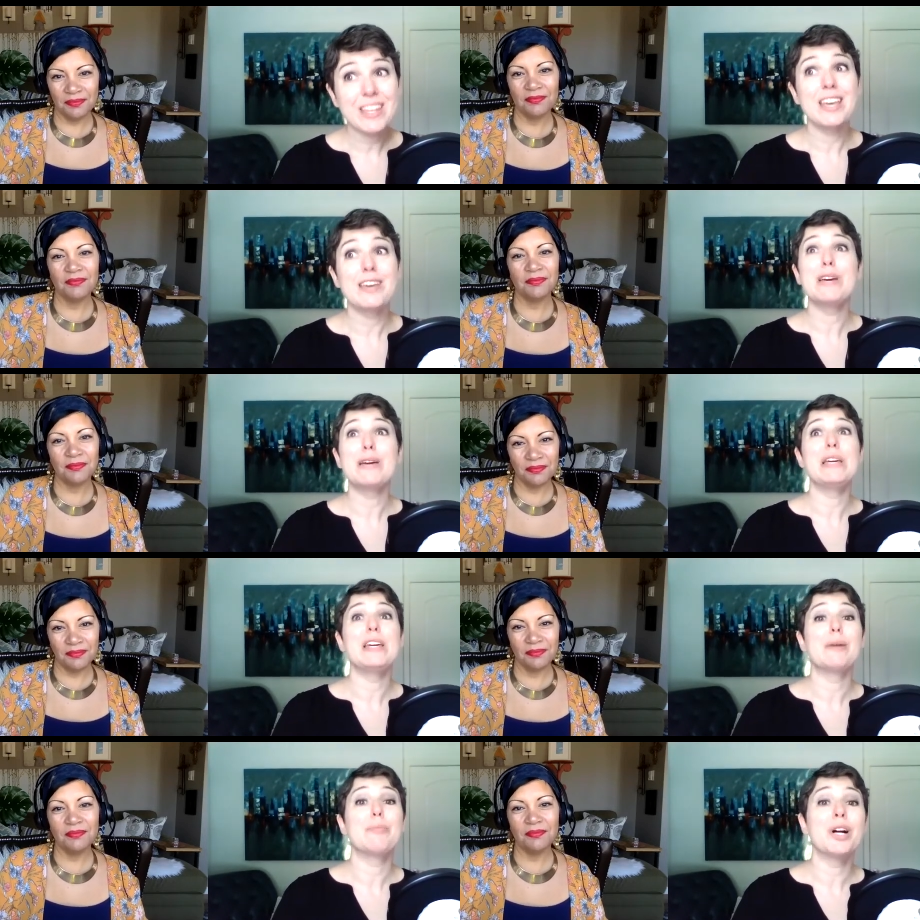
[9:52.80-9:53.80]
Speaker 1: it may be
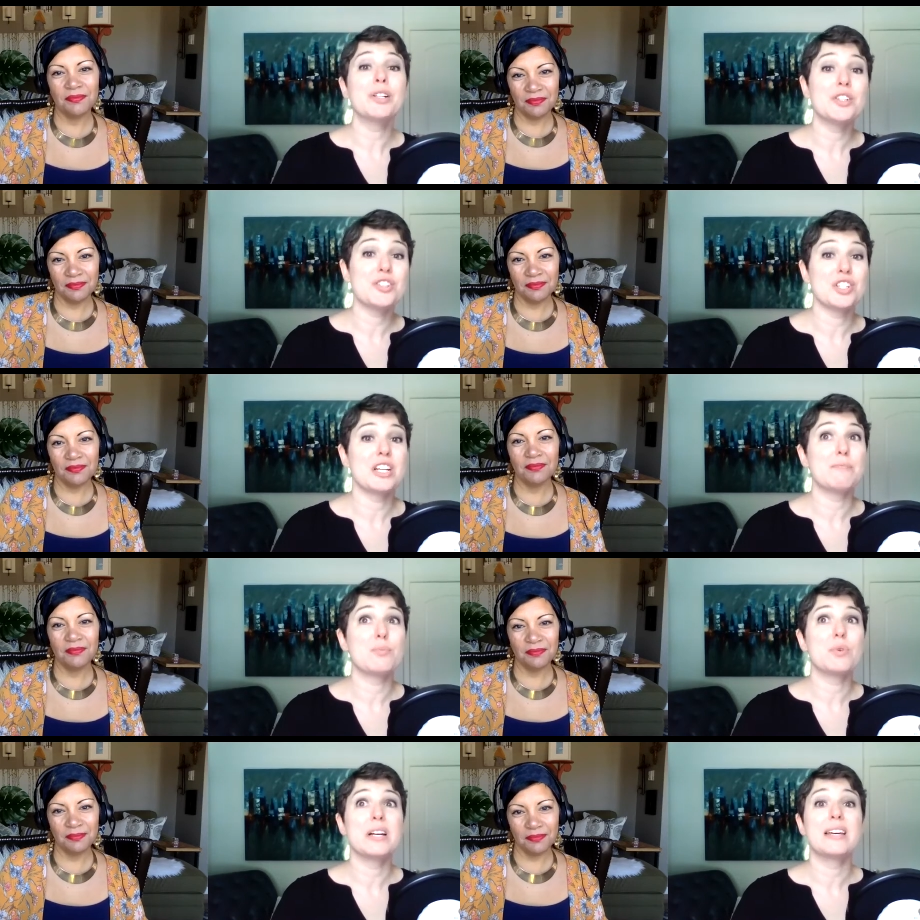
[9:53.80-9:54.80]
a partnership
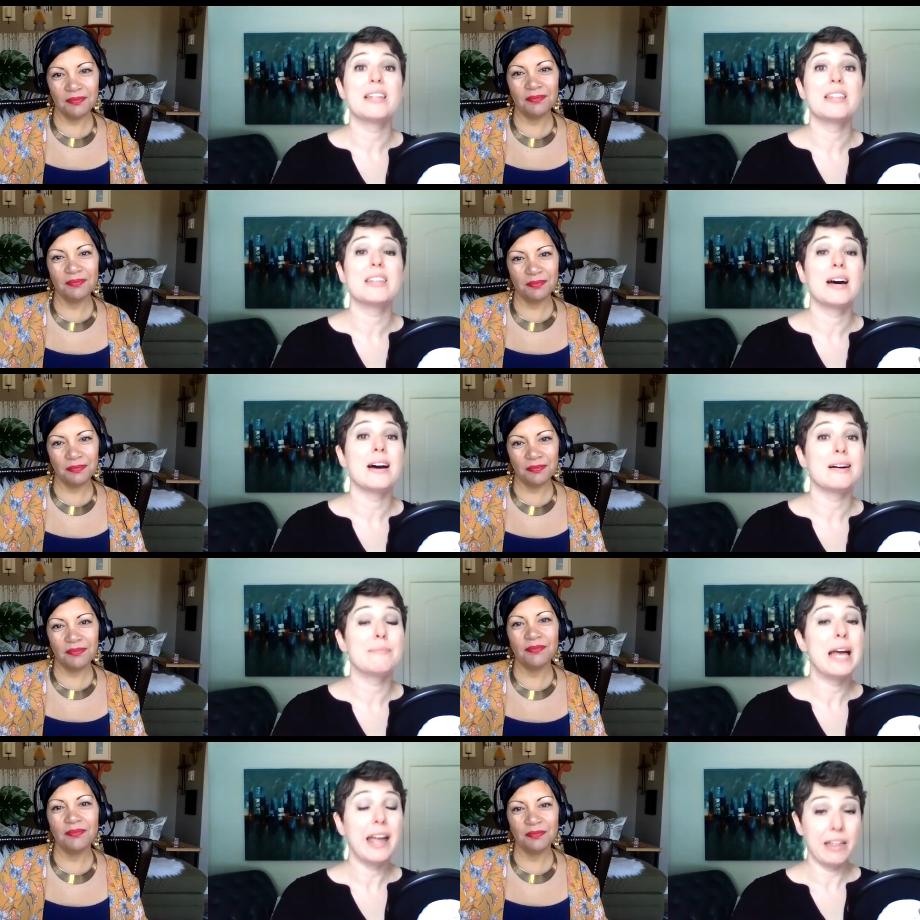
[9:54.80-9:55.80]
with um,
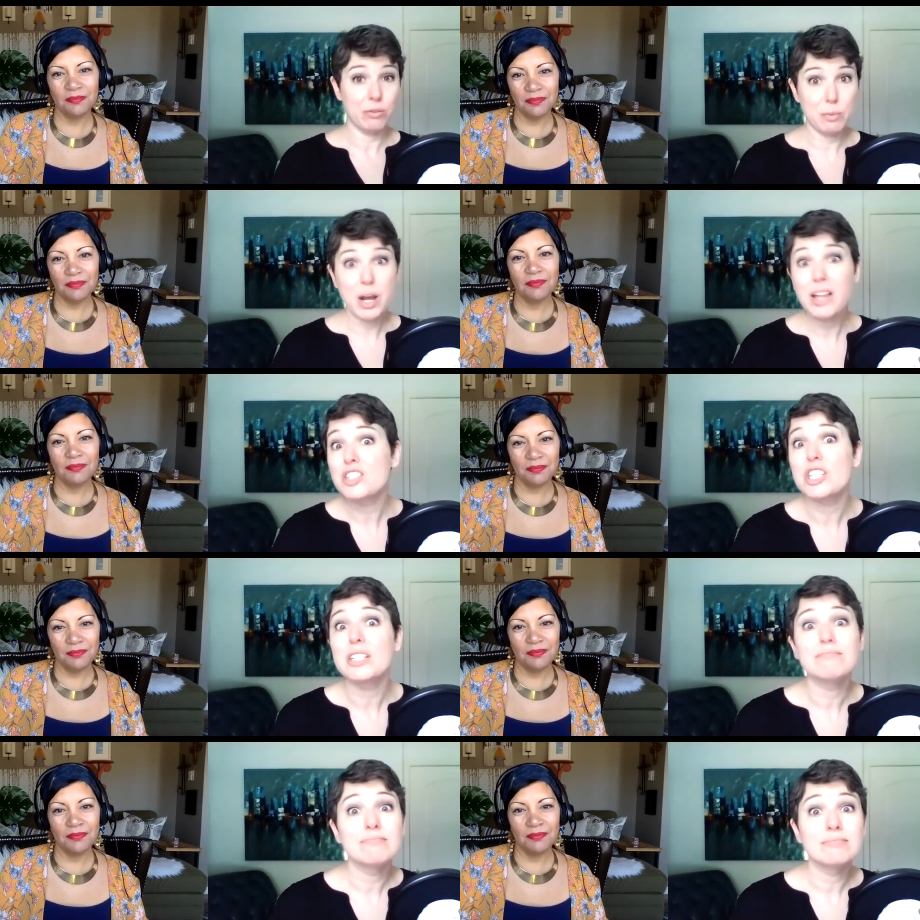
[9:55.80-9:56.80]
Anthropologie.
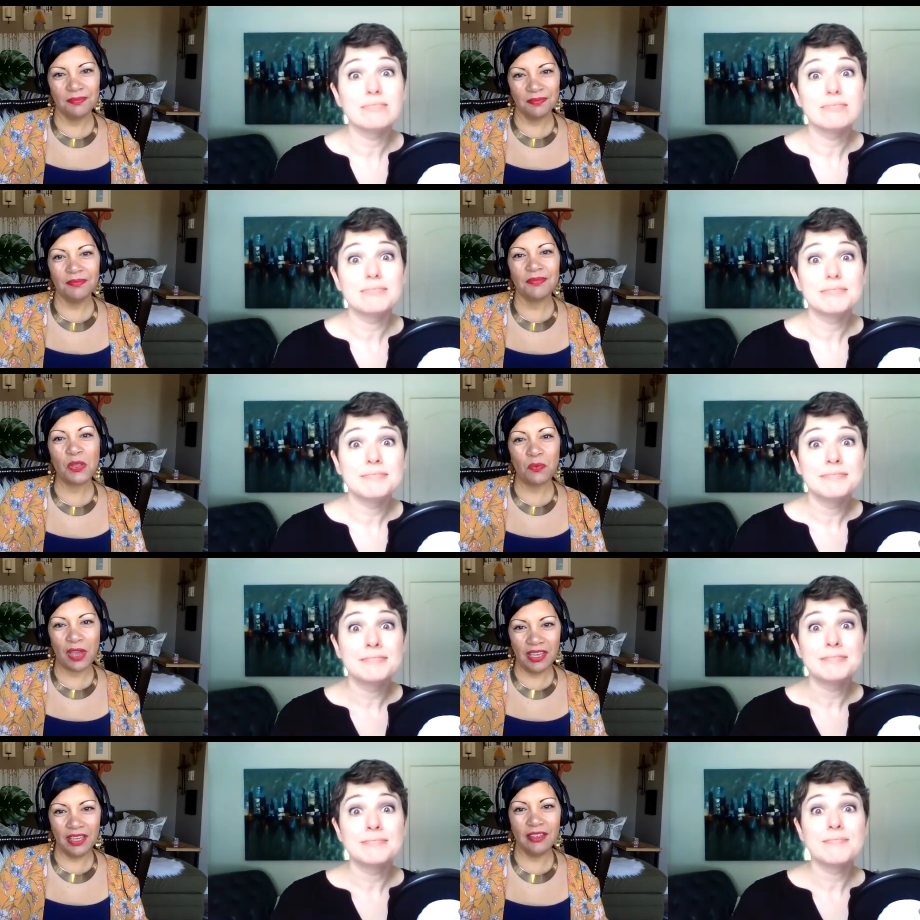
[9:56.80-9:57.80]

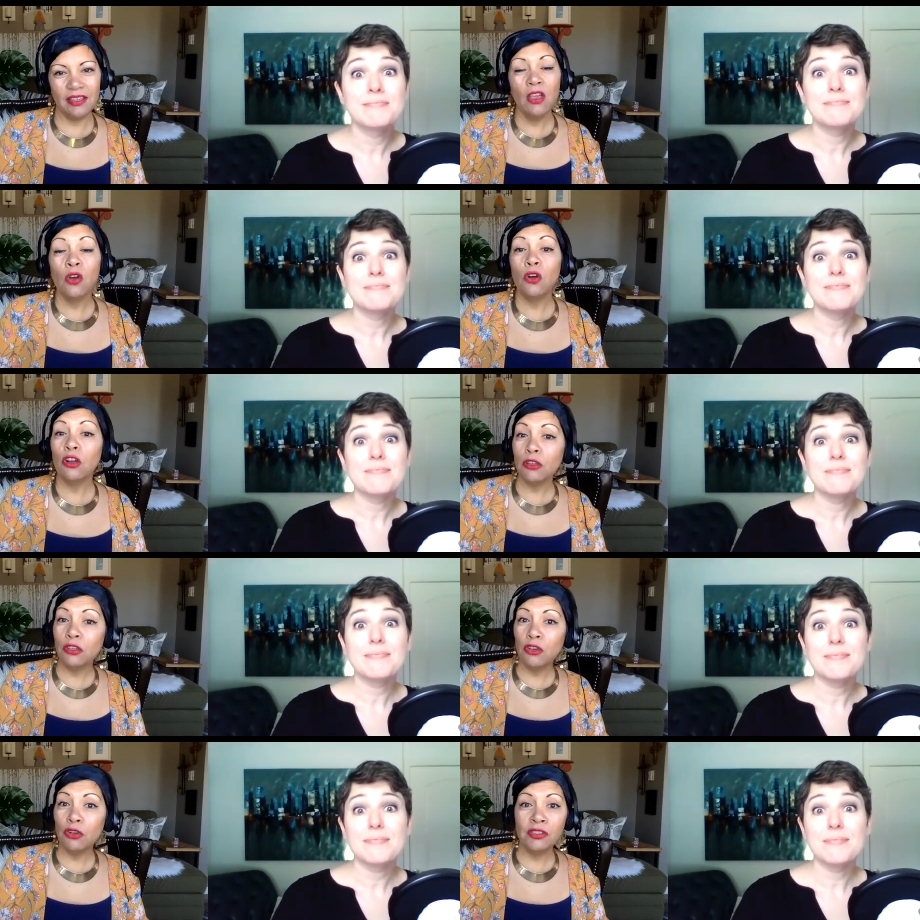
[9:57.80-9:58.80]
Speaker 2: Right. Or
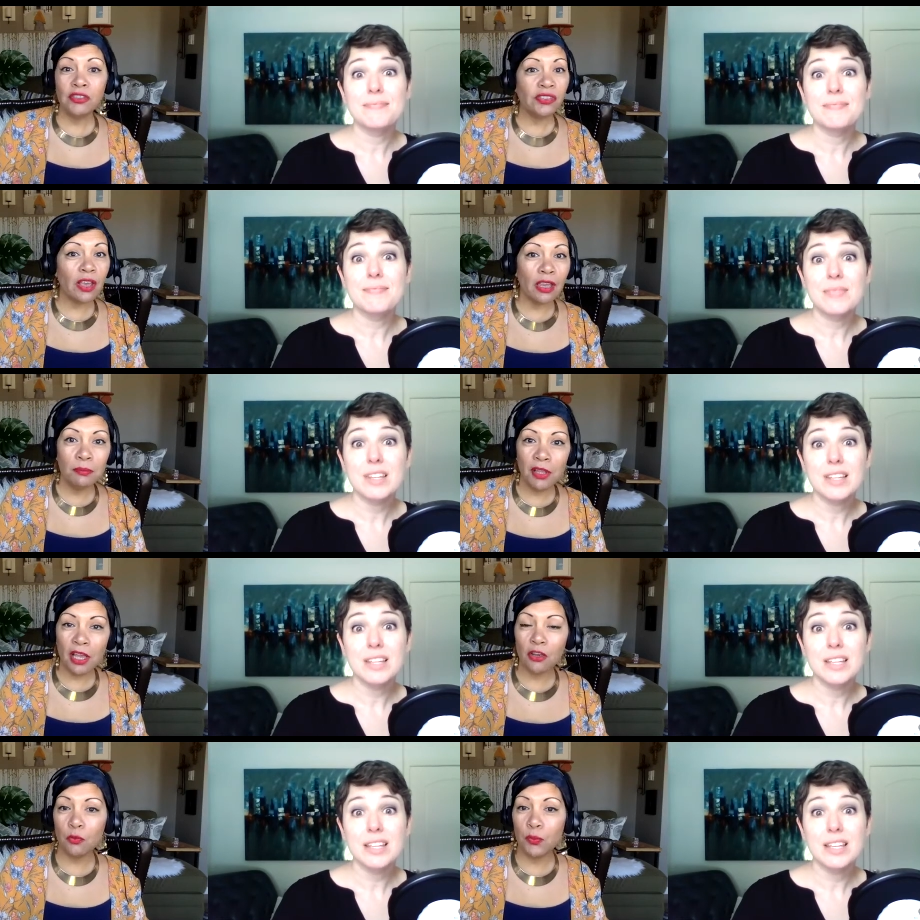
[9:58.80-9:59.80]
you're a design
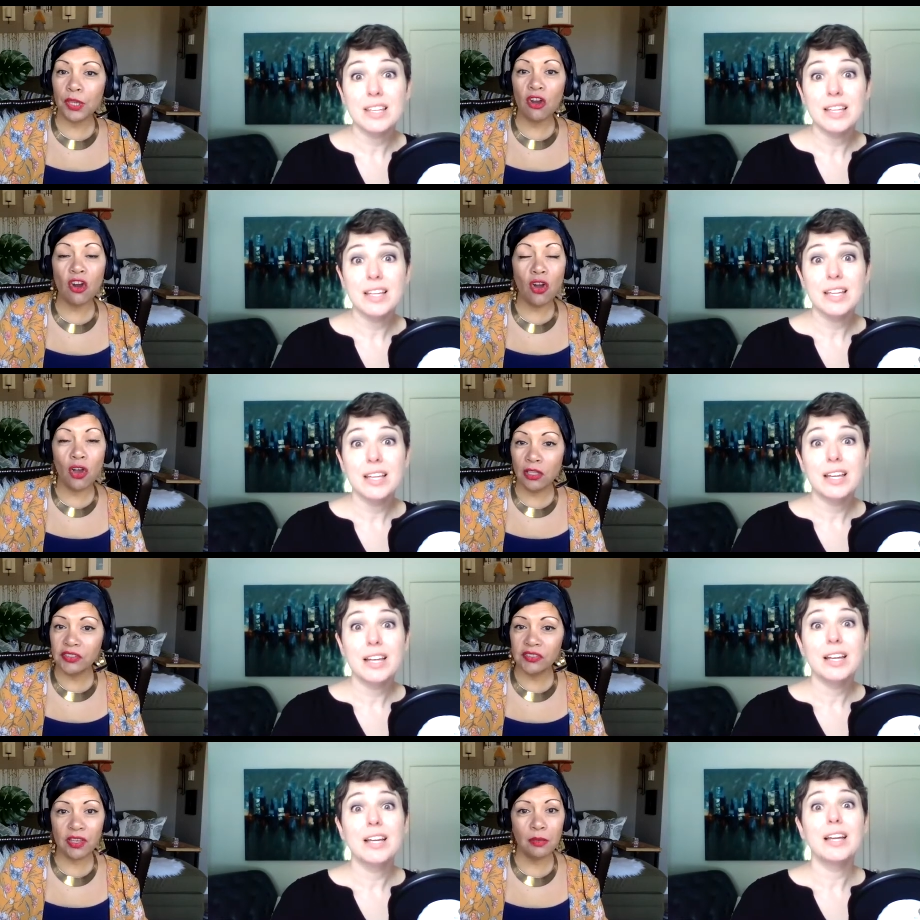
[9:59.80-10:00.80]
blogger. We are all
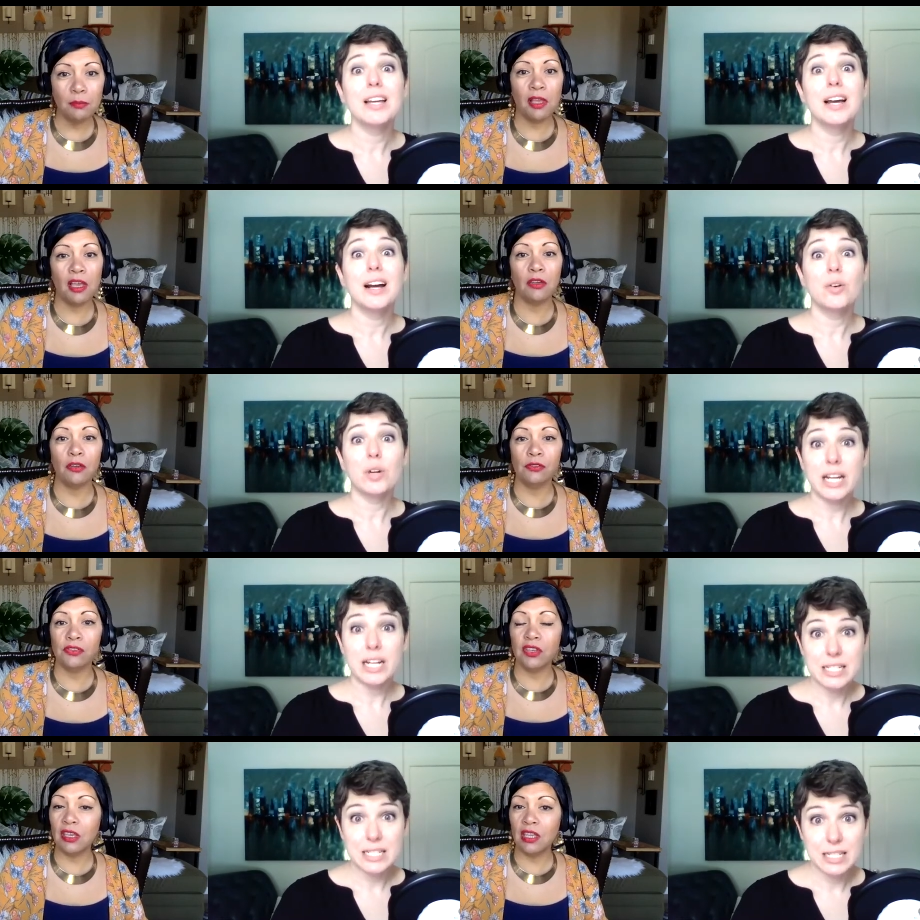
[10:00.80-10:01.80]
design bloggers. Right.
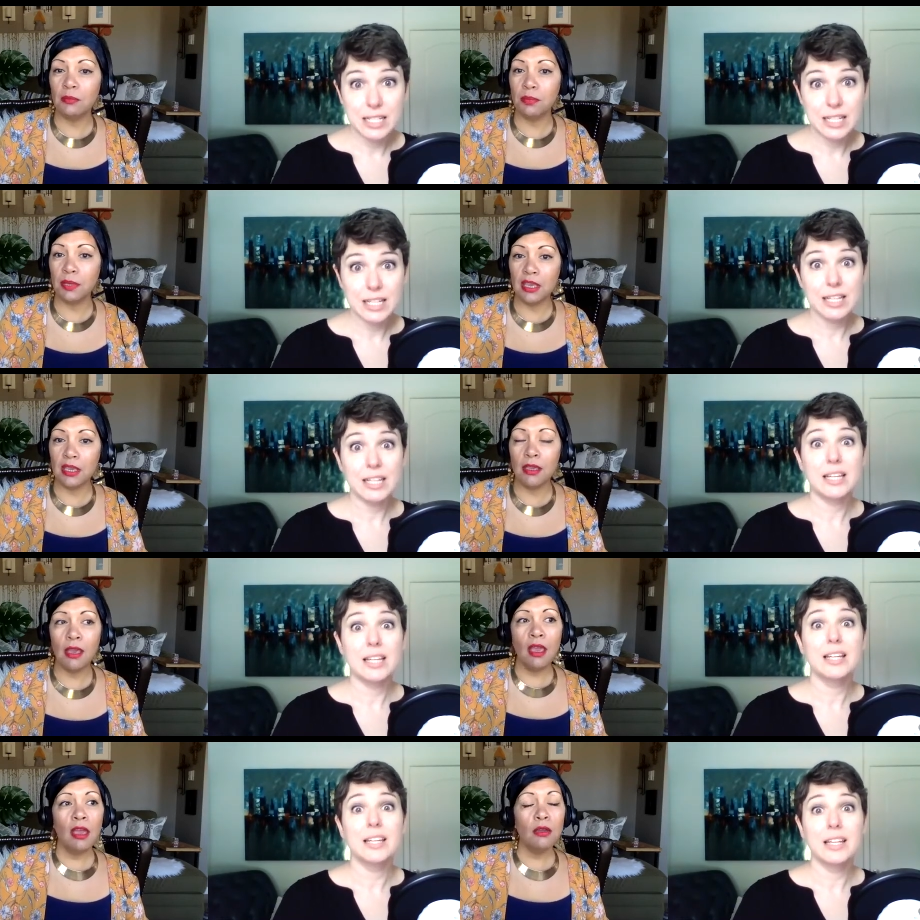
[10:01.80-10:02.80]
It can be,
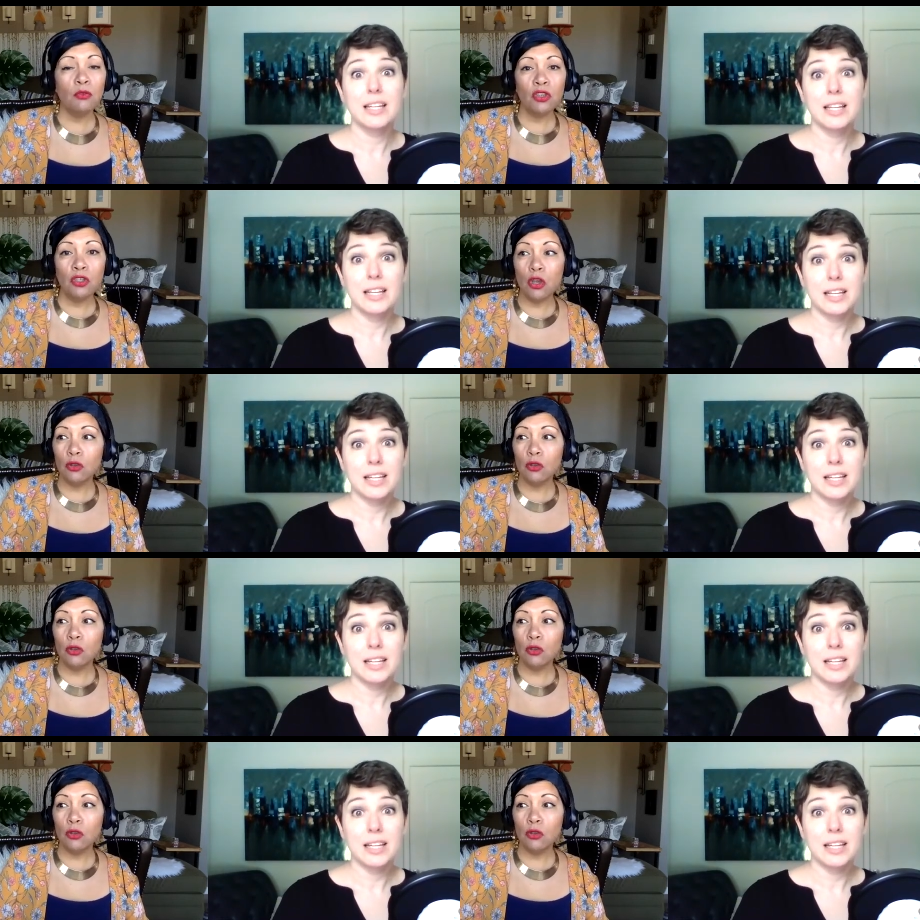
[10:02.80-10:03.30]
you know,